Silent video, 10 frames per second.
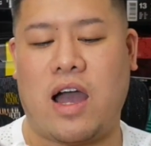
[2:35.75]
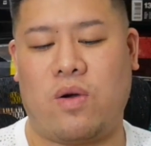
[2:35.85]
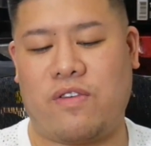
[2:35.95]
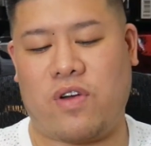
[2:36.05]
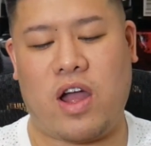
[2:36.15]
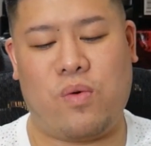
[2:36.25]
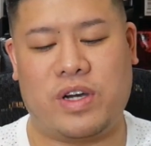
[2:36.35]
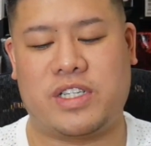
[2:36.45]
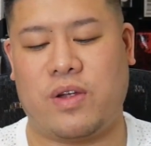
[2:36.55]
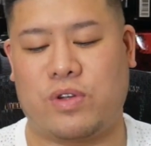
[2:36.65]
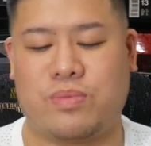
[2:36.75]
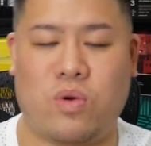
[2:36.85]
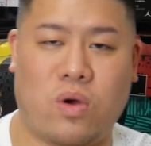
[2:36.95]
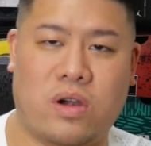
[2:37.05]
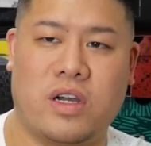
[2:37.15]
However, I wish there was
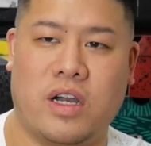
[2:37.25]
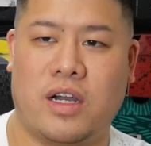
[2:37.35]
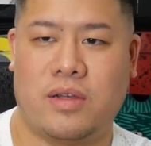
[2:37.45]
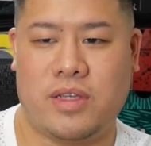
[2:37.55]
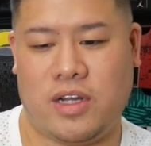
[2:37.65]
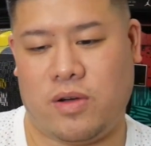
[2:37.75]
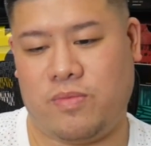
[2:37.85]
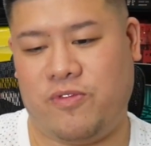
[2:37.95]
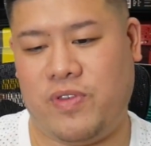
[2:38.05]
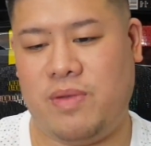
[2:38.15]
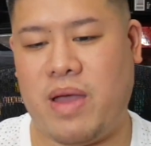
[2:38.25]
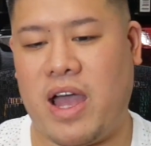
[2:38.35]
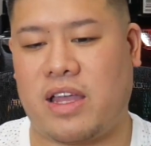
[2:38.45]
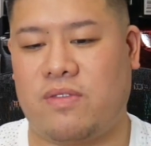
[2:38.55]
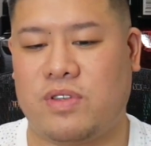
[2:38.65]
more, you know,
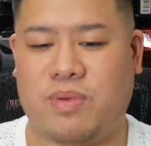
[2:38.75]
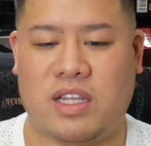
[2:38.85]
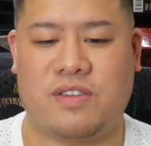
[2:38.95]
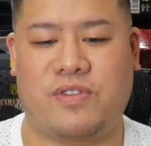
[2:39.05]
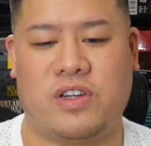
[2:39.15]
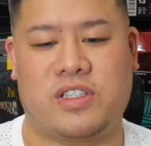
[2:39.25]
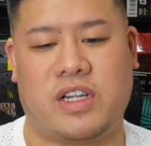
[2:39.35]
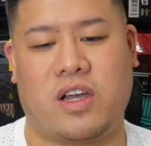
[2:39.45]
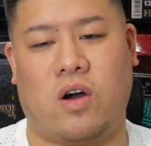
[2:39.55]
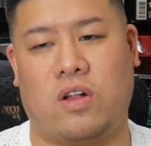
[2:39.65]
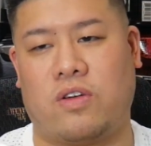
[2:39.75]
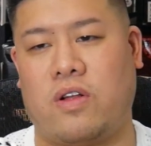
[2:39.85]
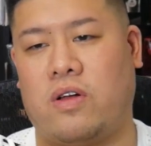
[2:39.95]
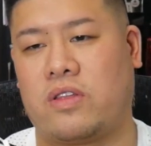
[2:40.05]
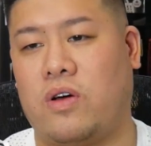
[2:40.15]
feedback and responsive cushioning all
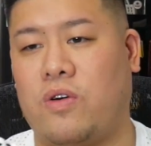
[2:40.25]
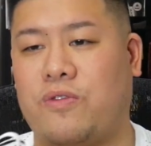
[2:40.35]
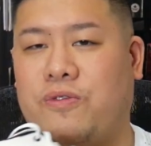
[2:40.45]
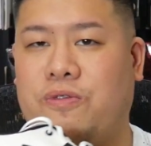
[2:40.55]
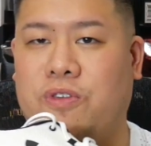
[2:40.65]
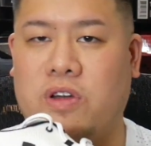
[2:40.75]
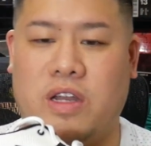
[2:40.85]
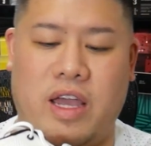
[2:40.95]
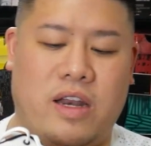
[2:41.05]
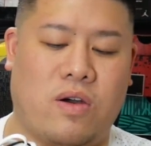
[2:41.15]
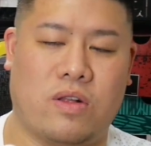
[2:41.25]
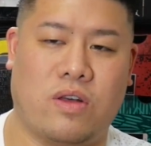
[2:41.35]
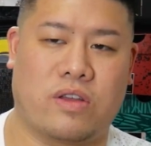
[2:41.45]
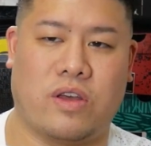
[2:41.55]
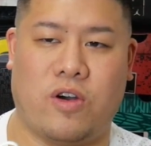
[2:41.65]
along the whole foot and all
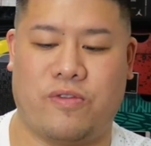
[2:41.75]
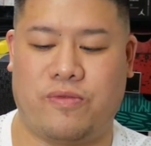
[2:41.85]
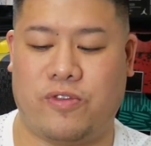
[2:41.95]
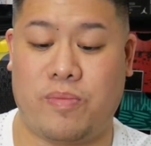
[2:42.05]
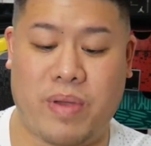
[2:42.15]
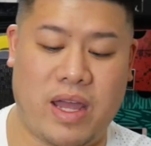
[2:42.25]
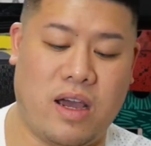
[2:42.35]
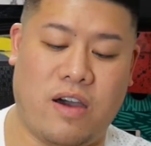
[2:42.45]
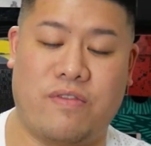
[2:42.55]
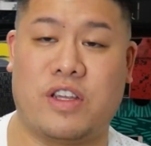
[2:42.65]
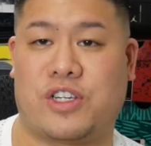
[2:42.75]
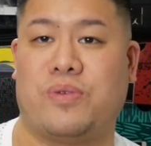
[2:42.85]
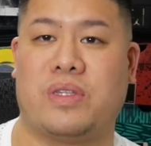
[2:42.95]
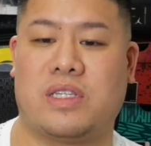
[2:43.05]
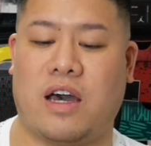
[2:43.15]
along the whole footbed of the
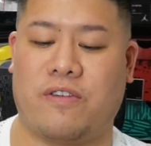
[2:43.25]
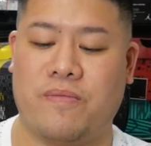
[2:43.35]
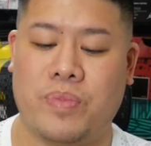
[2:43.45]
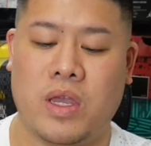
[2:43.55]
shoe itself.